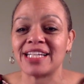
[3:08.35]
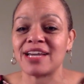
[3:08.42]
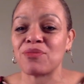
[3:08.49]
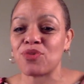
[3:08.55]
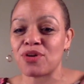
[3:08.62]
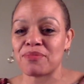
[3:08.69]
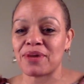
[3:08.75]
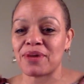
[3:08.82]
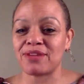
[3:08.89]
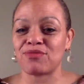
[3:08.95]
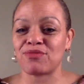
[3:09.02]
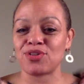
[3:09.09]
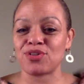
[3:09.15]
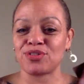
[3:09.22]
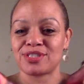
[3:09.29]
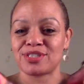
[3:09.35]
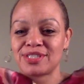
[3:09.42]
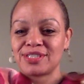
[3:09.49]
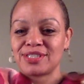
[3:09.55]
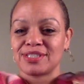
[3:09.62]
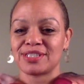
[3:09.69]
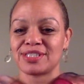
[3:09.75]
I wore my rose
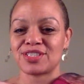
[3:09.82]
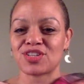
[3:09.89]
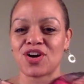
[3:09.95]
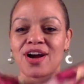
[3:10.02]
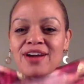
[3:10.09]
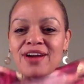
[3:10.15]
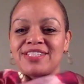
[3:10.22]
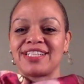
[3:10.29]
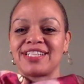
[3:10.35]
scarf today